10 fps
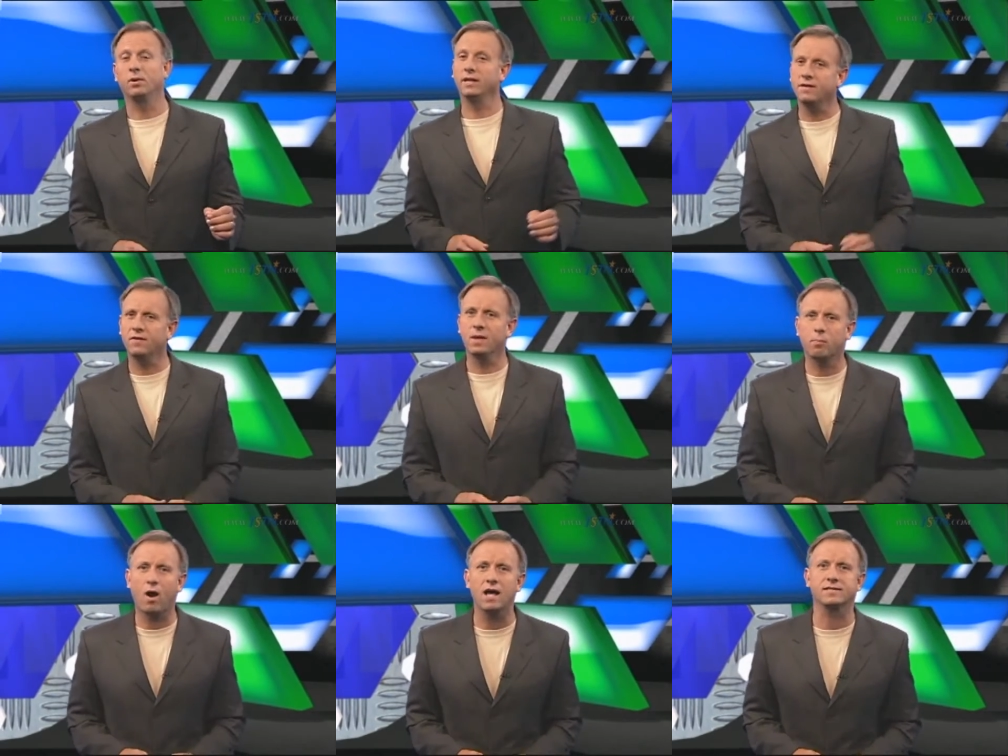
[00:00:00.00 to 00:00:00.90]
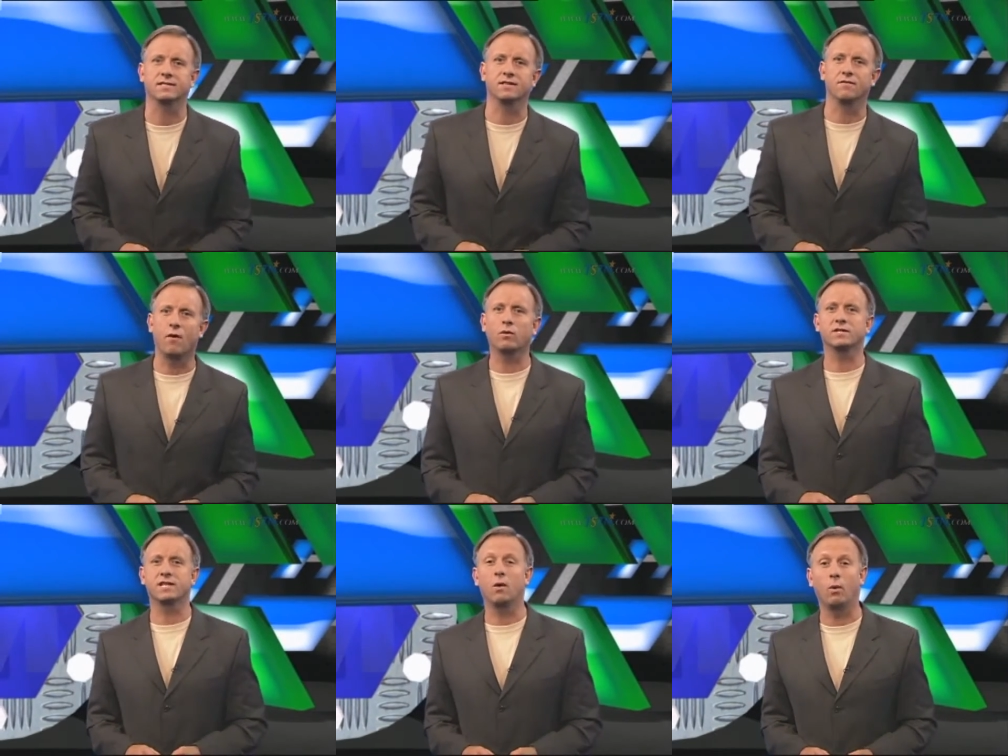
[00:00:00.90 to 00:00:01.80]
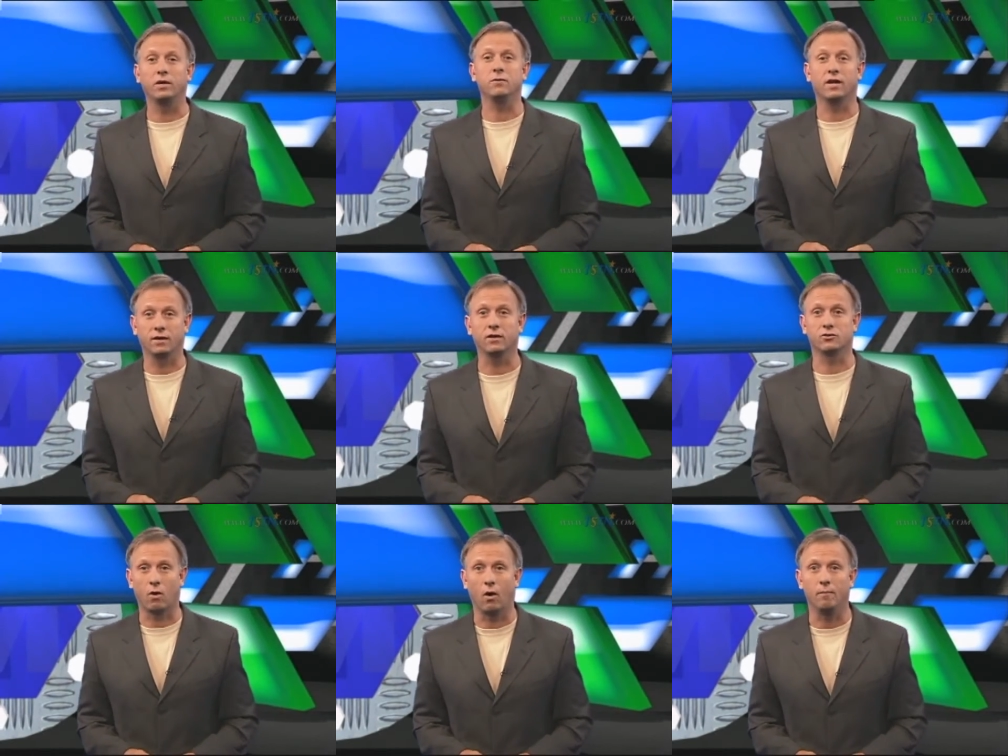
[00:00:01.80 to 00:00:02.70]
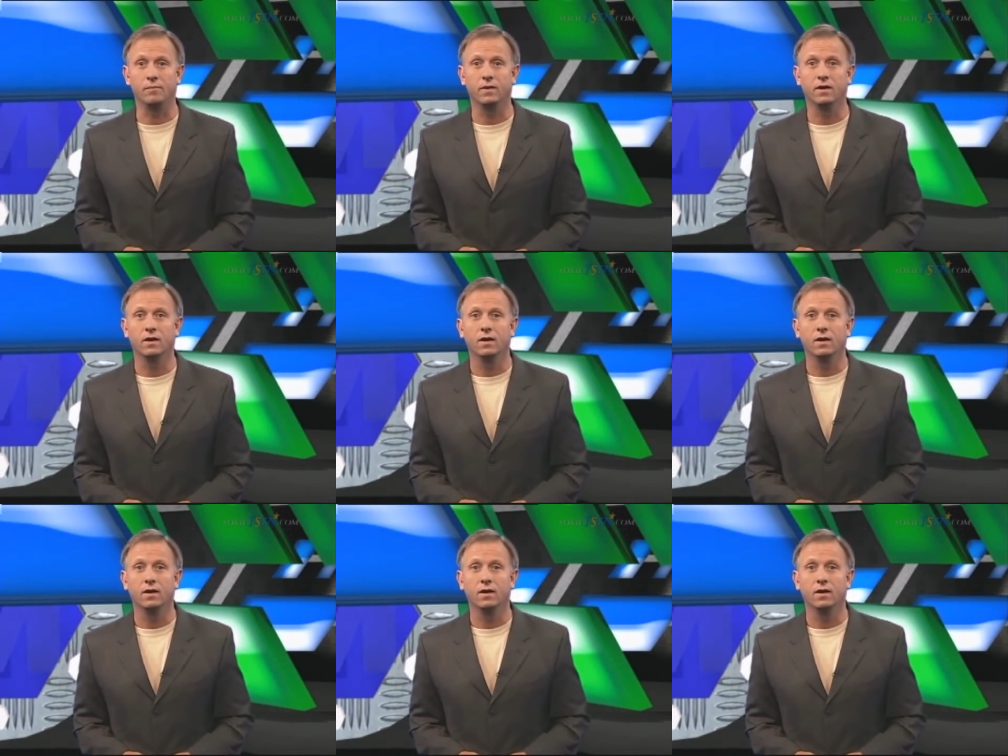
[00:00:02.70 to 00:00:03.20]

Believe in the process and focus on what you can control.